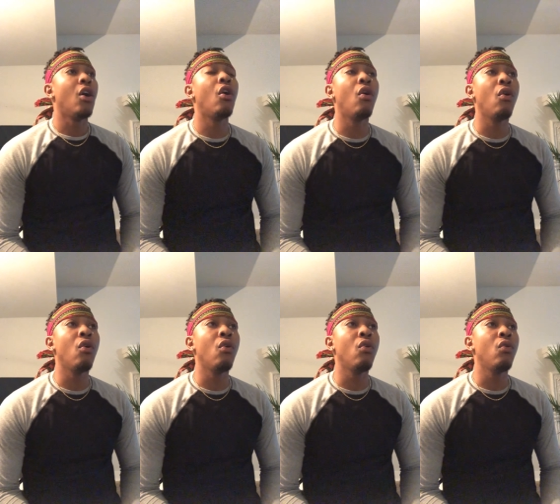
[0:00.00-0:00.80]

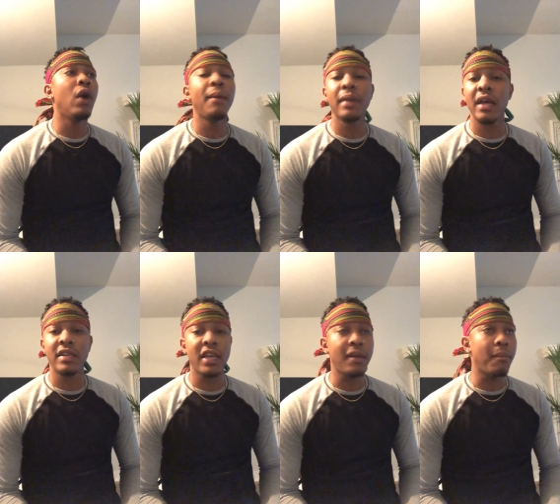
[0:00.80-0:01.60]
oh, I'm not
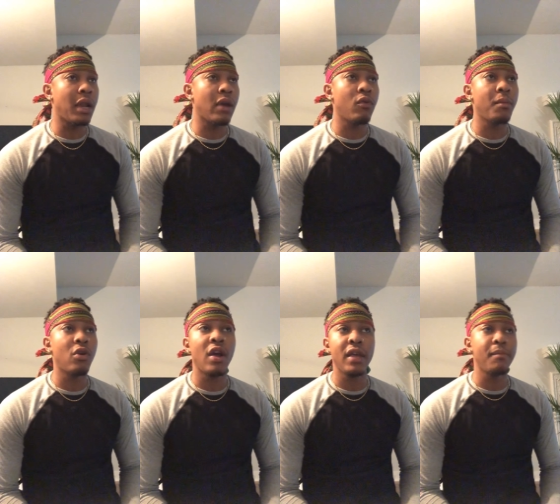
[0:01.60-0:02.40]
dating black women
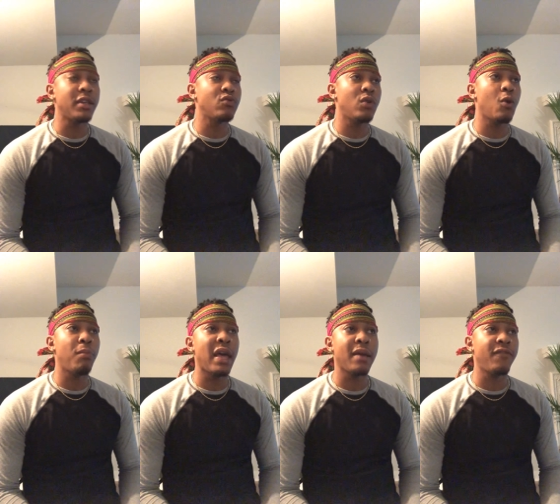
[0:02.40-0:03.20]
or I ain't messing with no
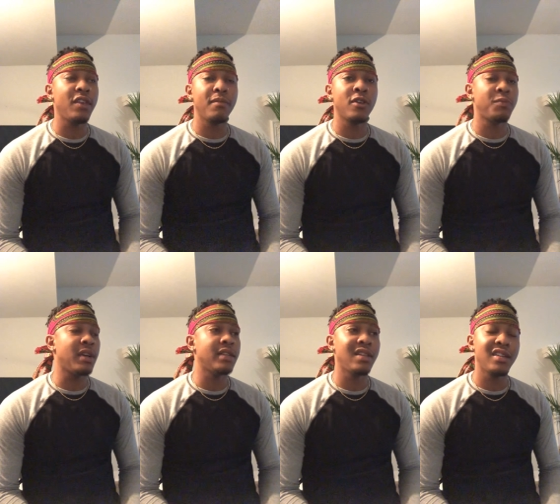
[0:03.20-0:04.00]
black females
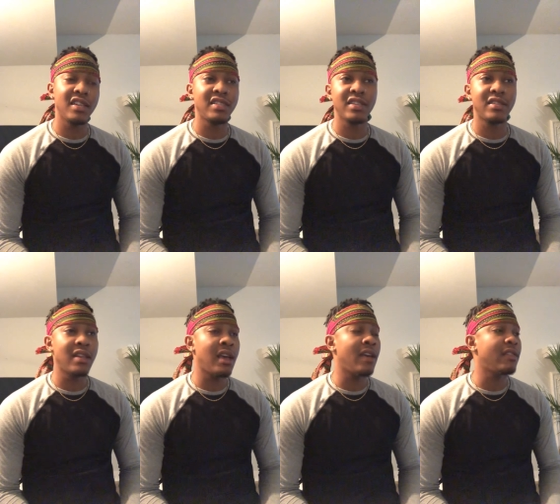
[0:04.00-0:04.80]
because they're this, this,
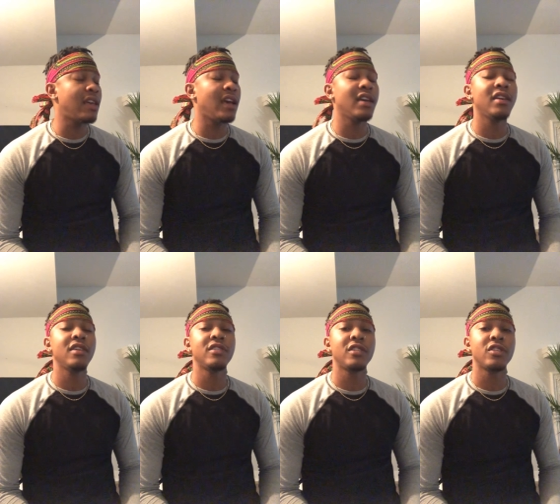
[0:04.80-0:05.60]
and that. That
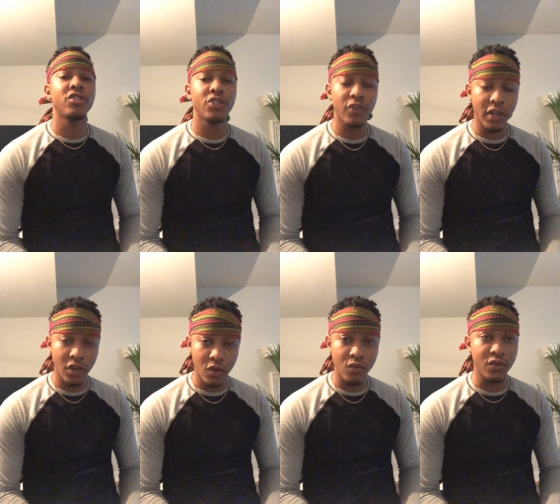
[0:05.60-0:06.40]
is straight
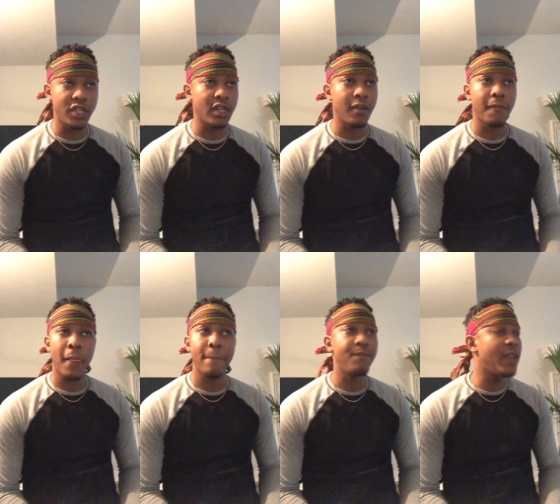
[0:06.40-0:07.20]
coon shit.
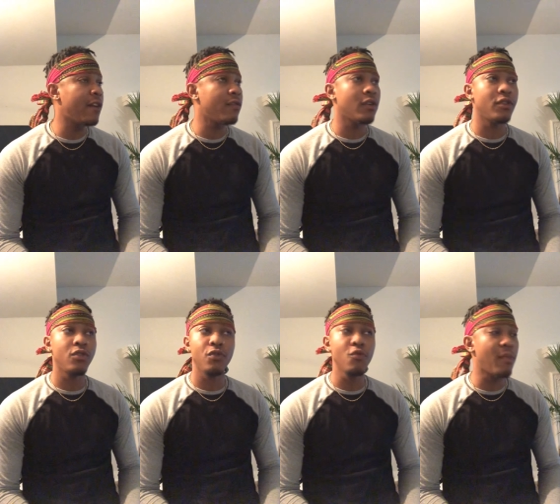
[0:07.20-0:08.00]
Never.
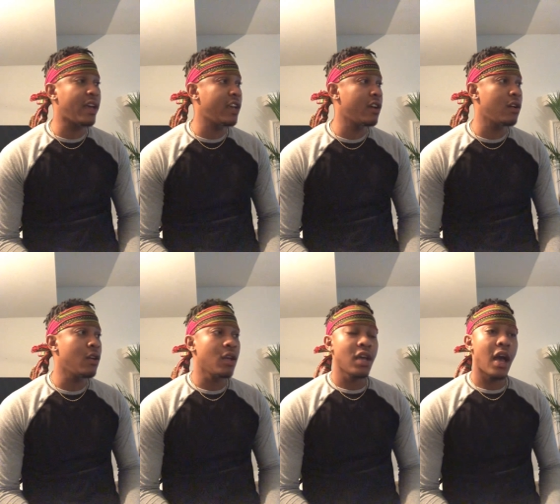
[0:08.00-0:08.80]
You, you might hear,
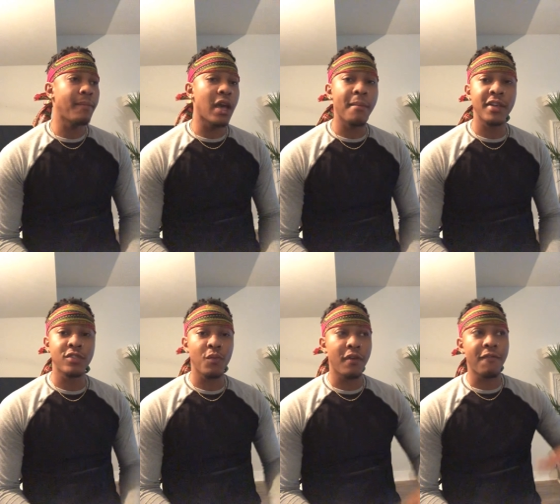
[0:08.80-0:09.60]
I'm not
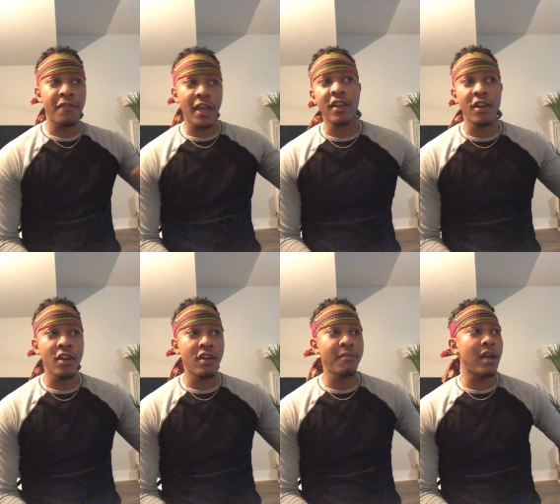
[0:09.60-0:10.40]
messing with that
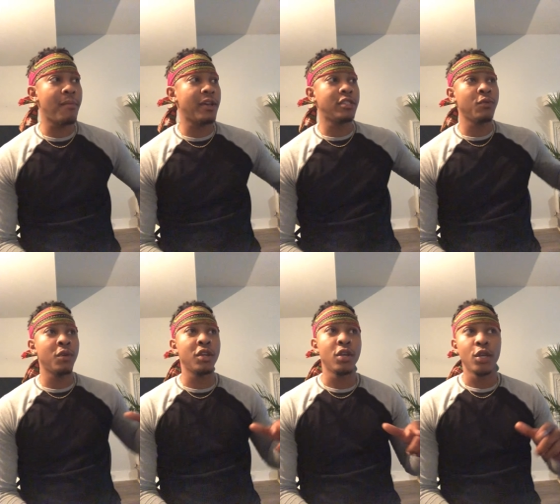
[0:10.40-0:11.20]
girl. I'm not messing
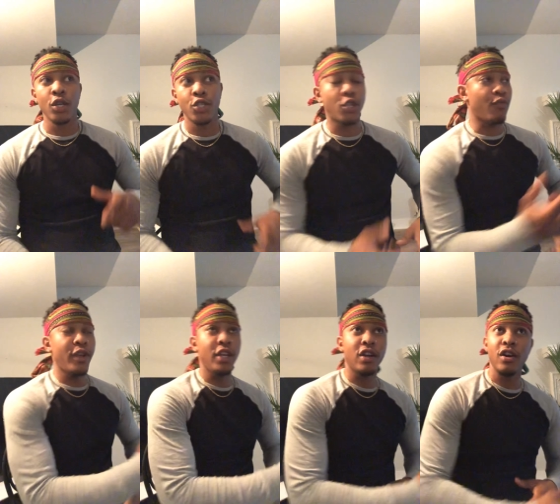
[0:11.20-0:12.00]
with
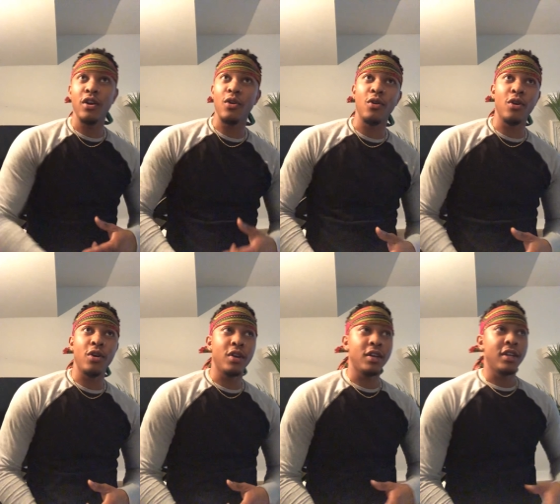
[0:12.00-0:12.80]
Sharika
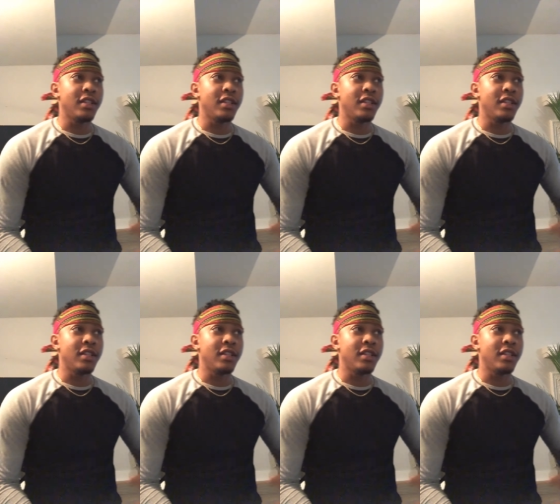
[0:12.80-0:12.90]
or